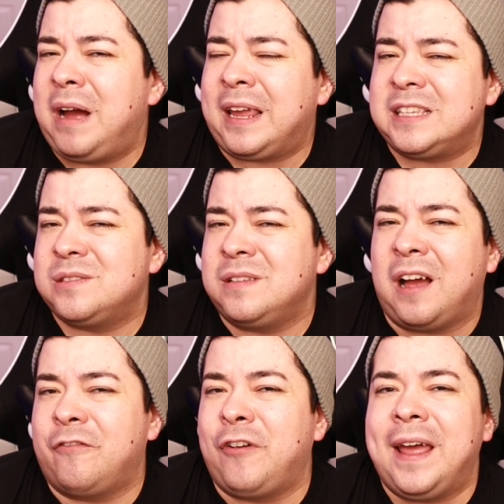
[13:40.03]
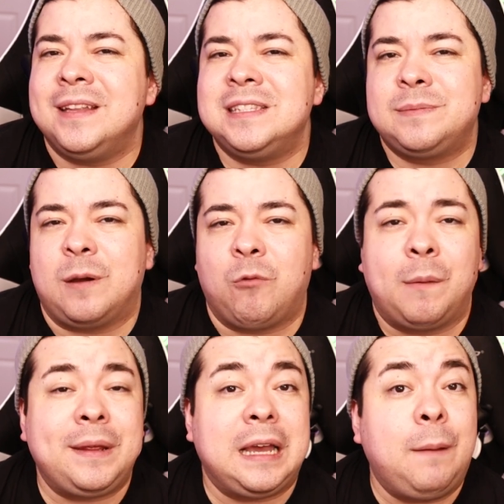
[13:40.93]
I guess not friends, but
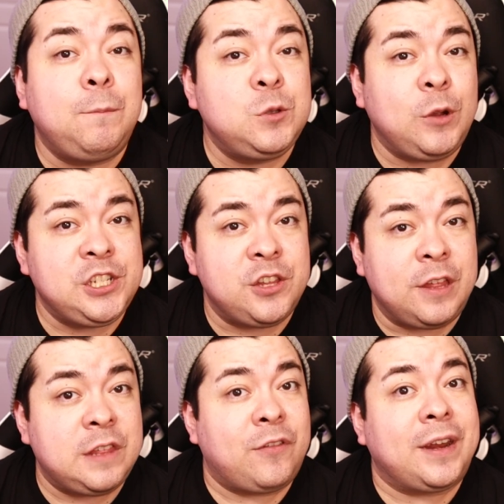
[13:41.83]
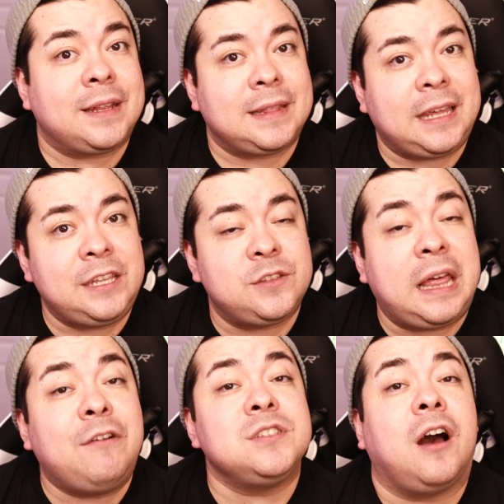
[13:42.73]
warming up to each other at the very least. So
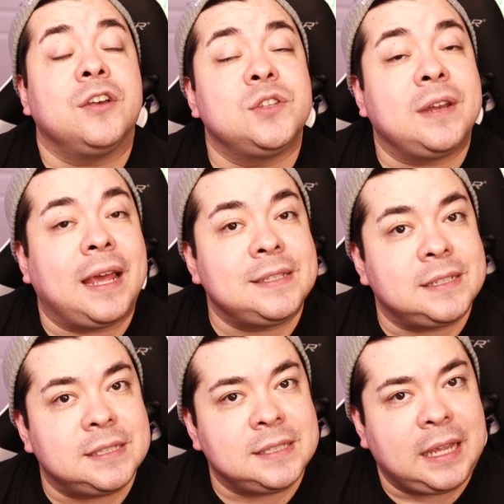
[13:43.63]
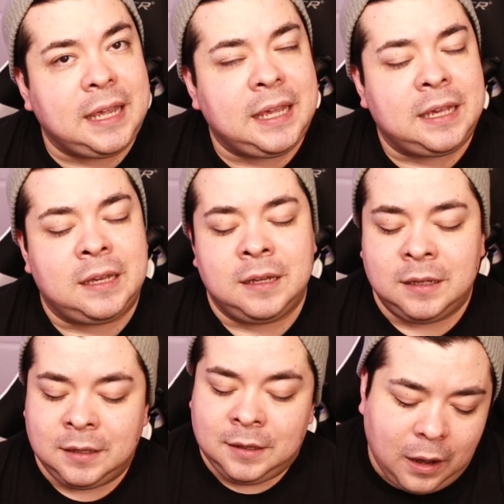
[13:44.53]
that was also nice to see.
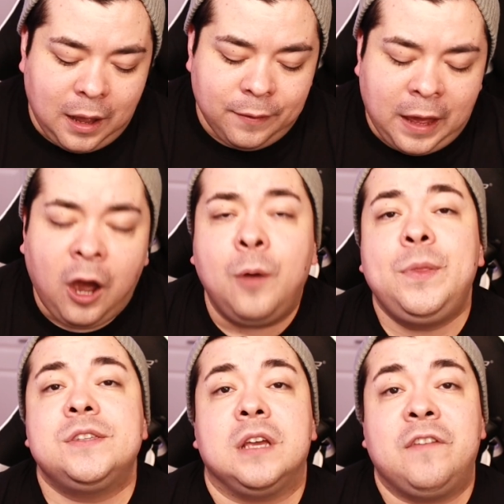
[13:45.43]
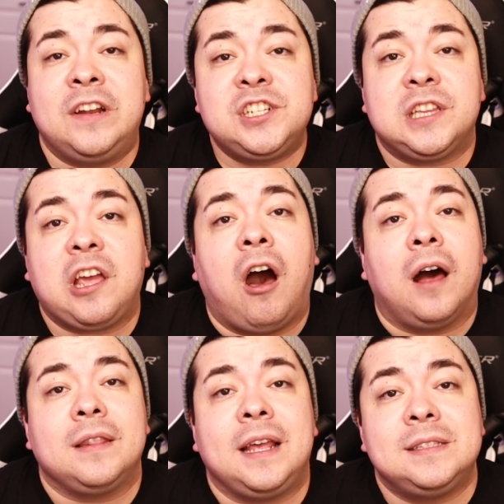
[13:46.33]
I hope this eventually
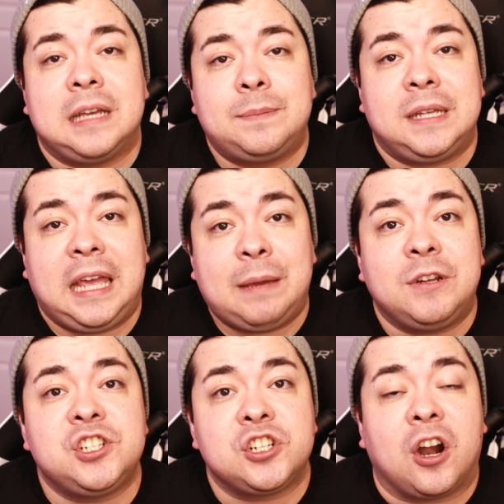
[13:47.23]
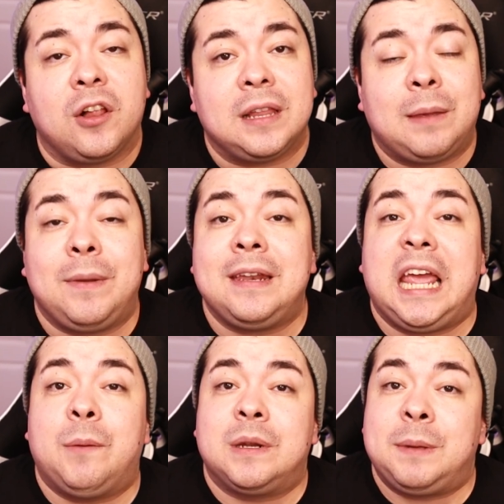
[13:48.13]
all leads up to him and Charlie being
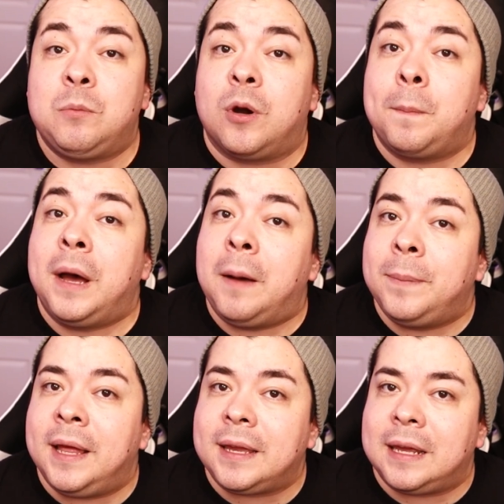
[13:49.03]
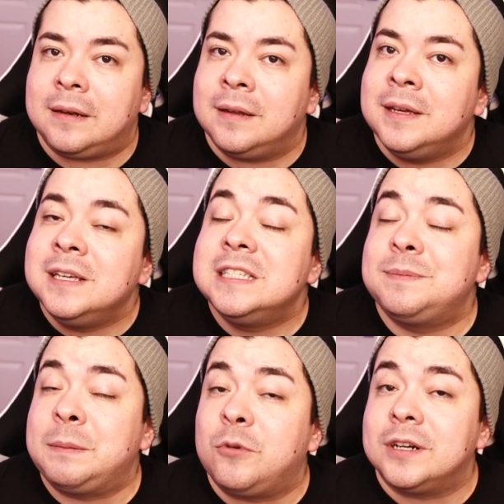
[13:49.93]
able to be more public and
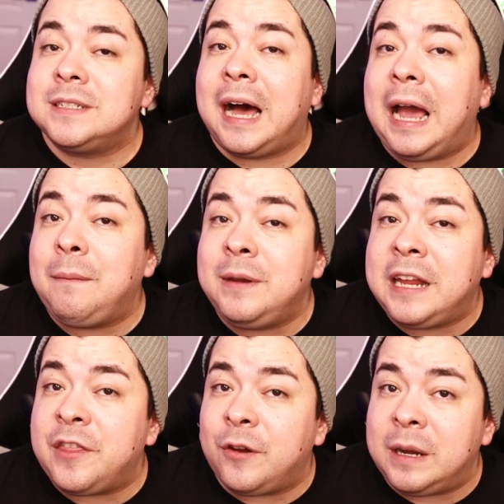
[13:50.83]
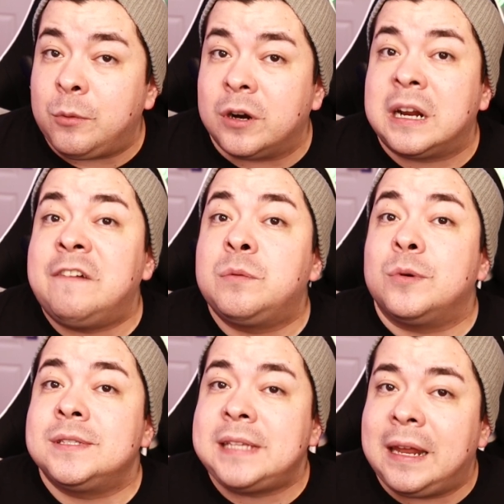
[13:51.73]
spend more time together in a more
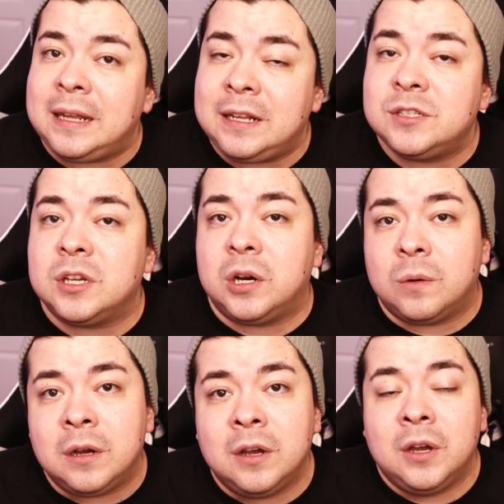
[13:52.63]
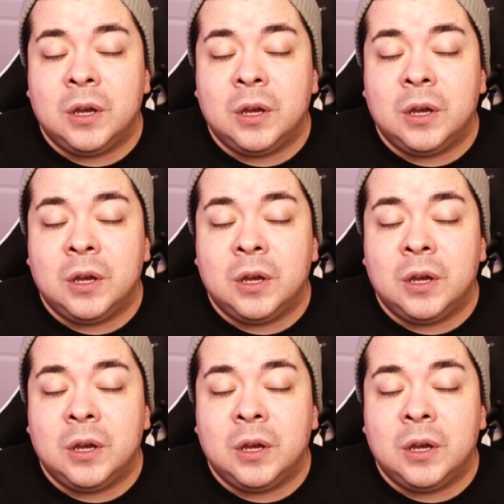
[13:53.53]
comfortable setting, so